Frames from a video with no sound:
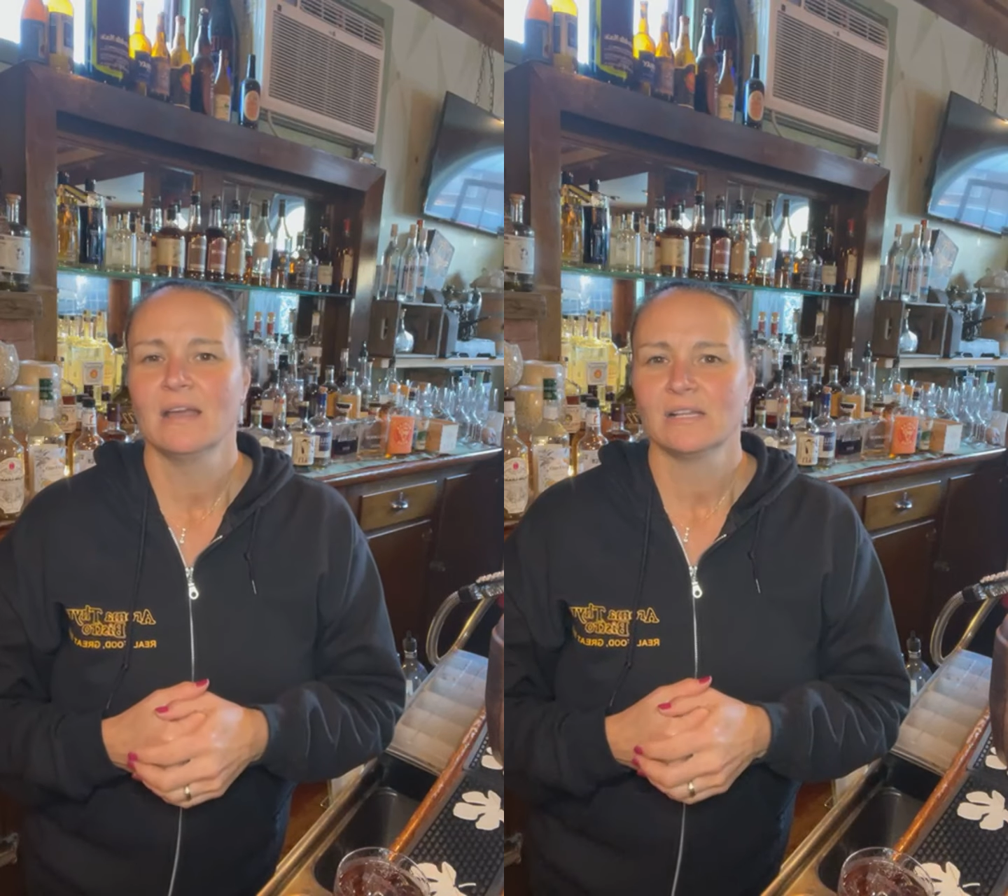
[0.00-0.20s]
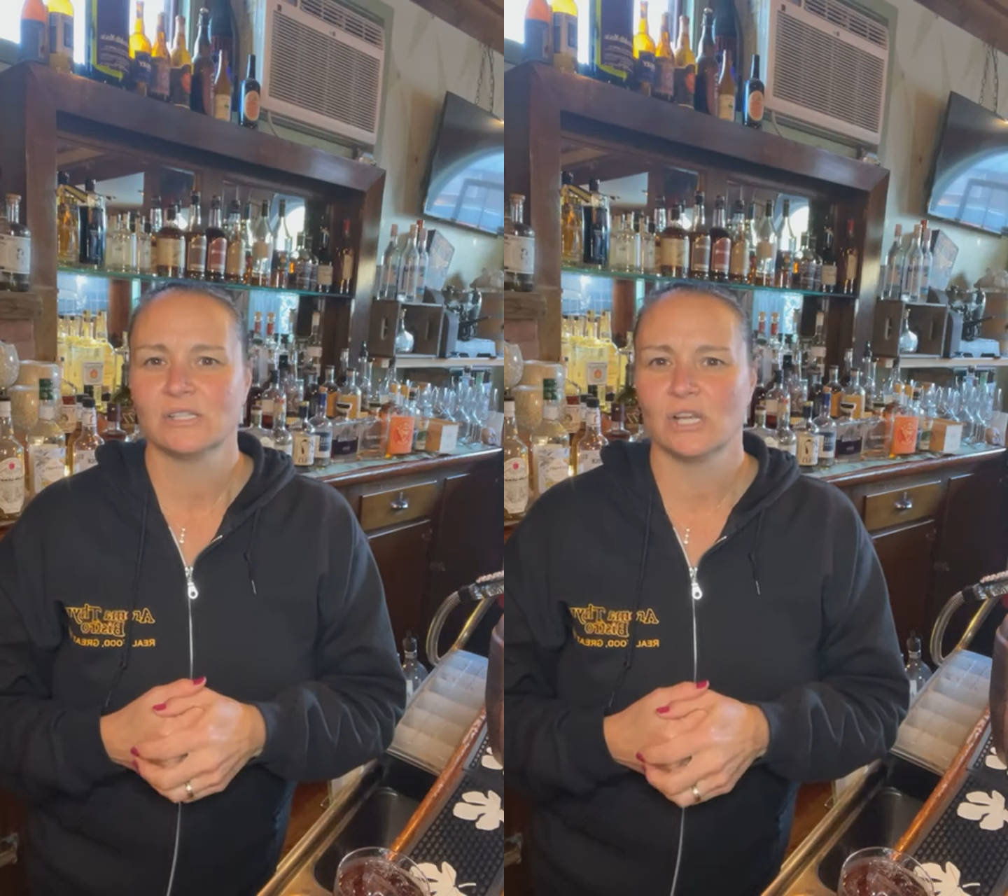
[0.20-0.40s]

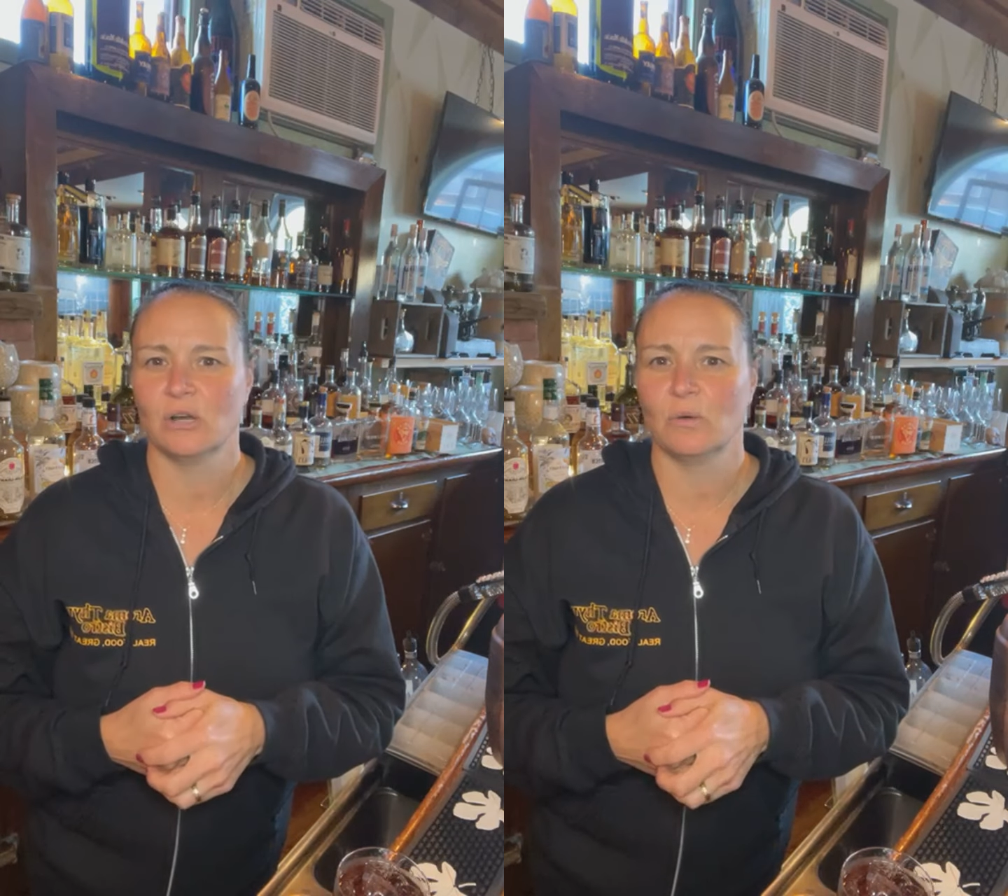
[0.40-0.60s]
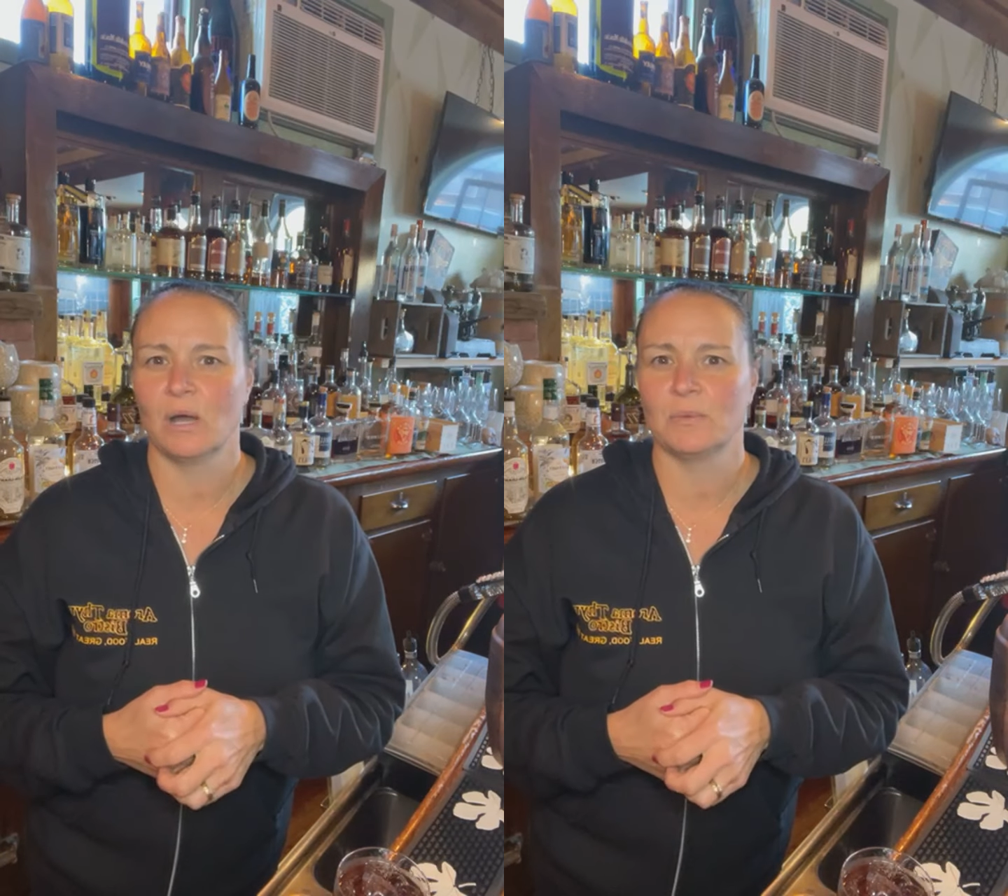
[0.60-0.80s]

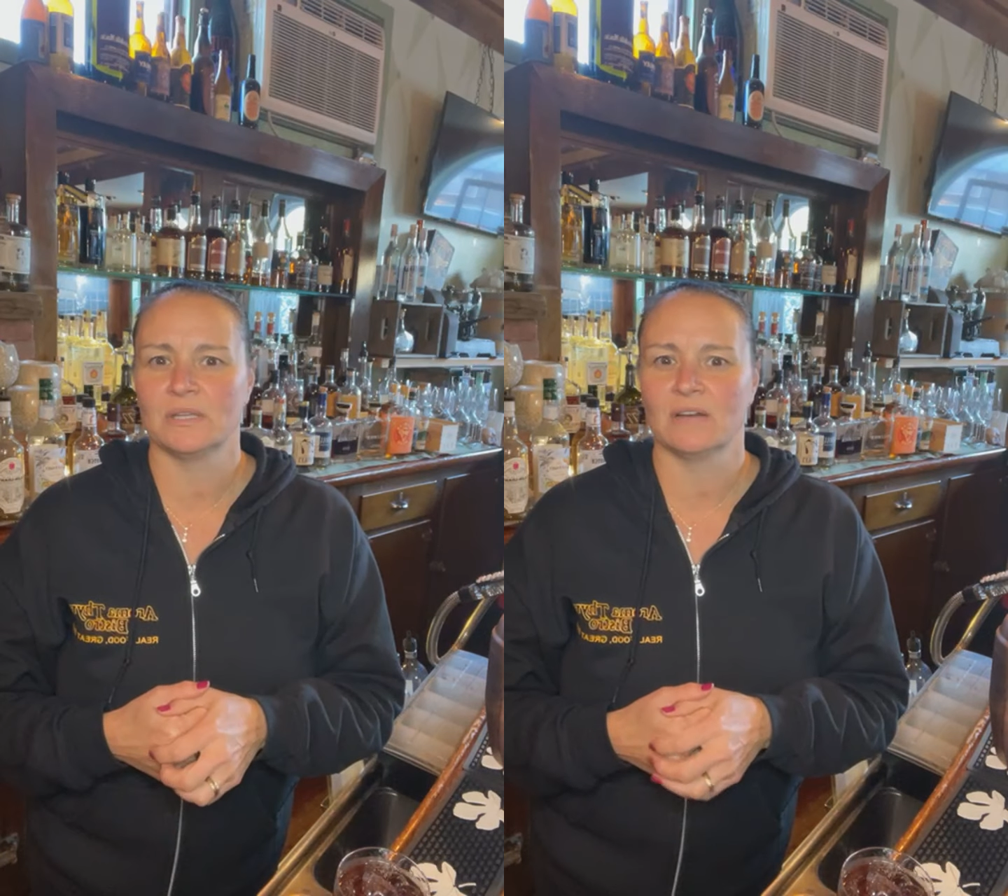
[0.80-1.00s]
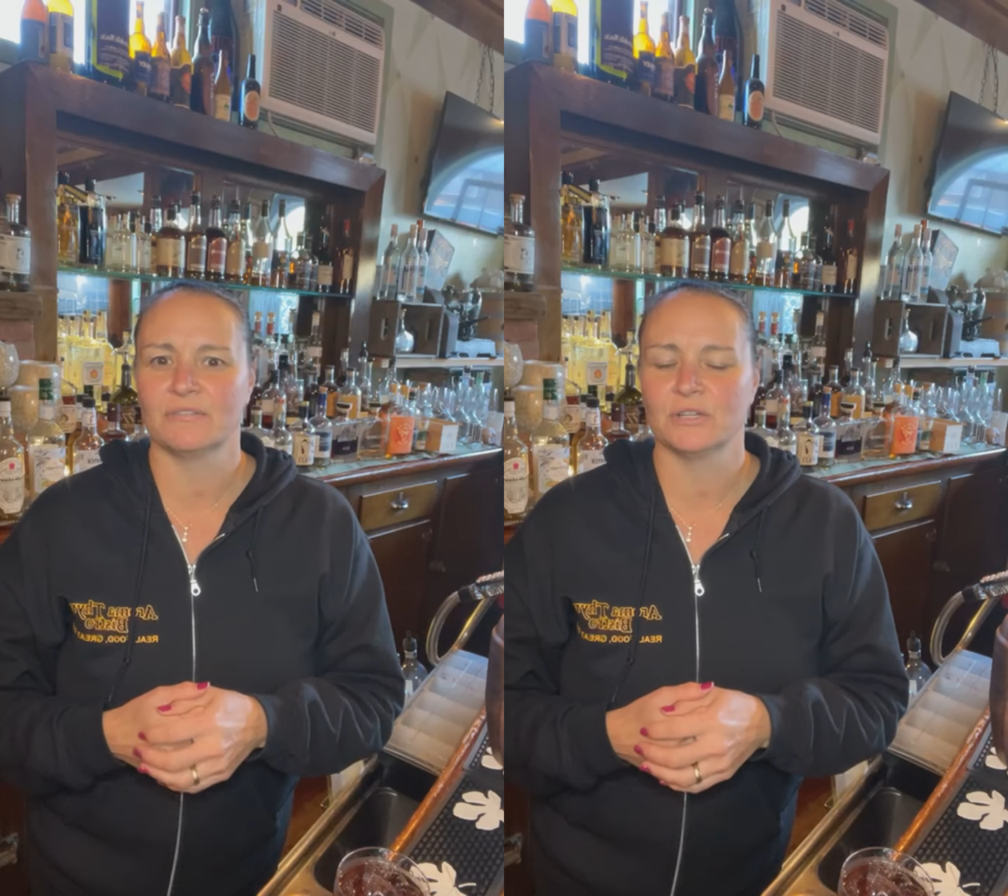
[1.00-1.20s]
So uh, we'd
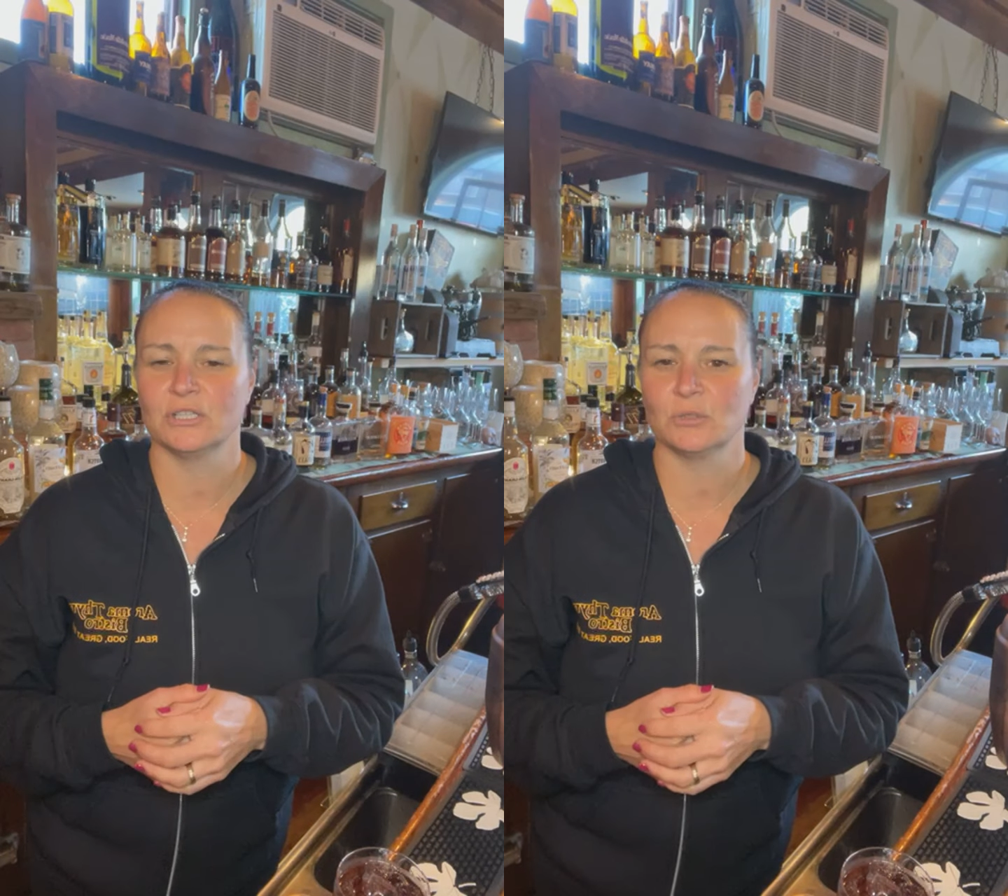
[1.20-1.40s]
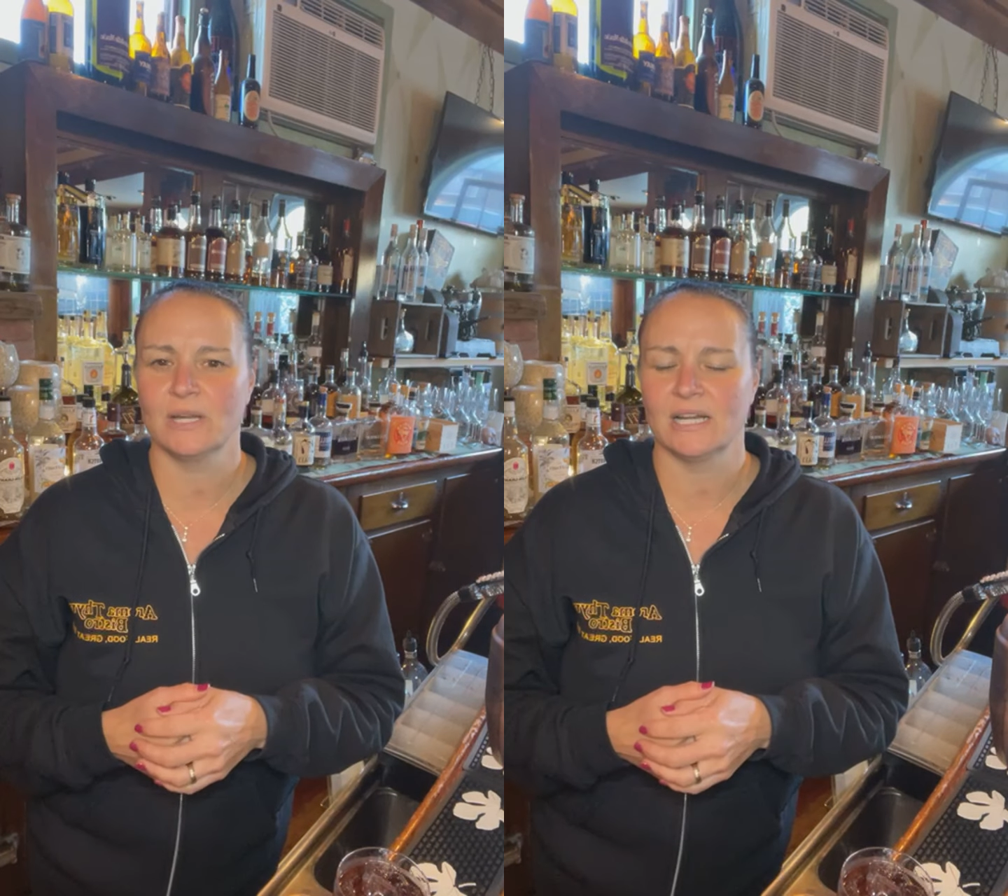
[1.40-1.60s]
love for you to
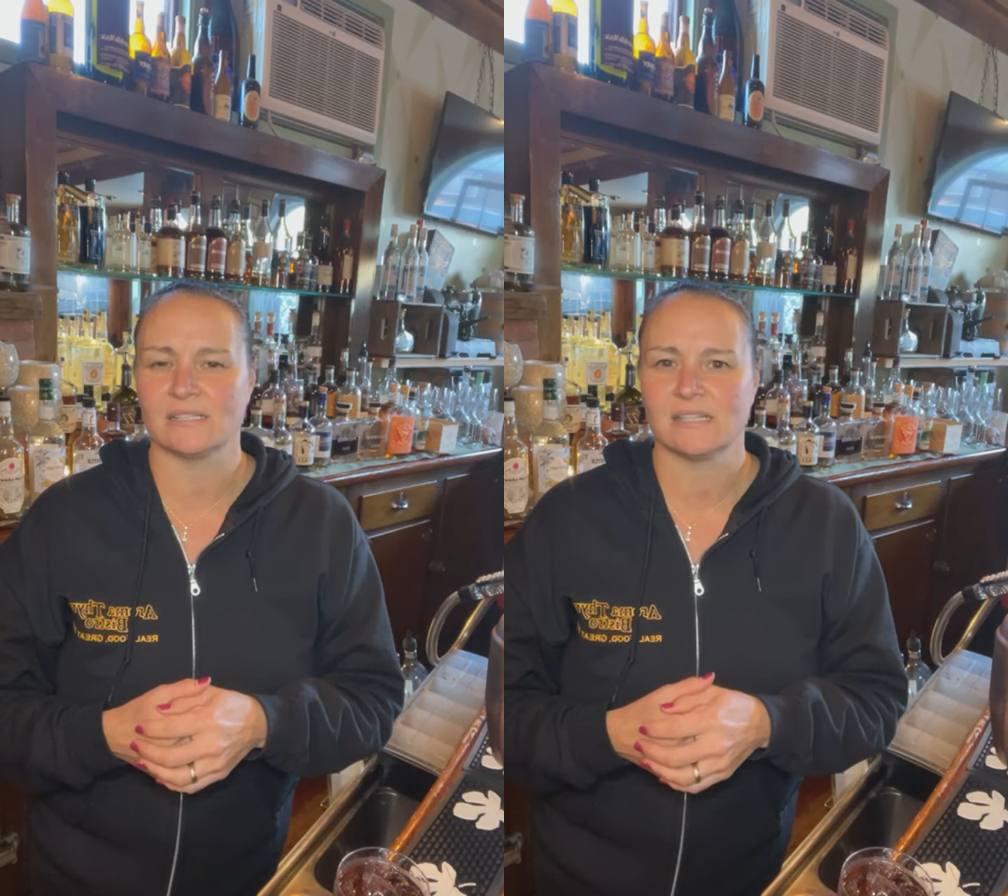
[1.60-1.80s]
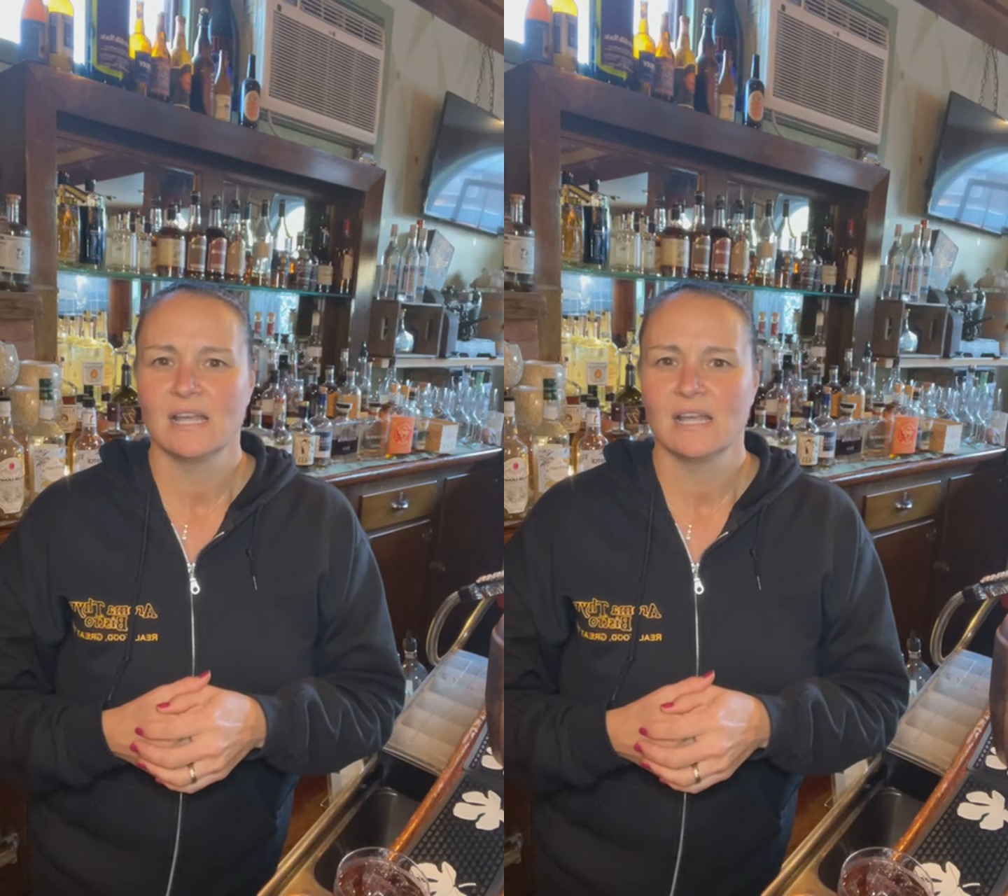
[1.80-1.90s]
join us.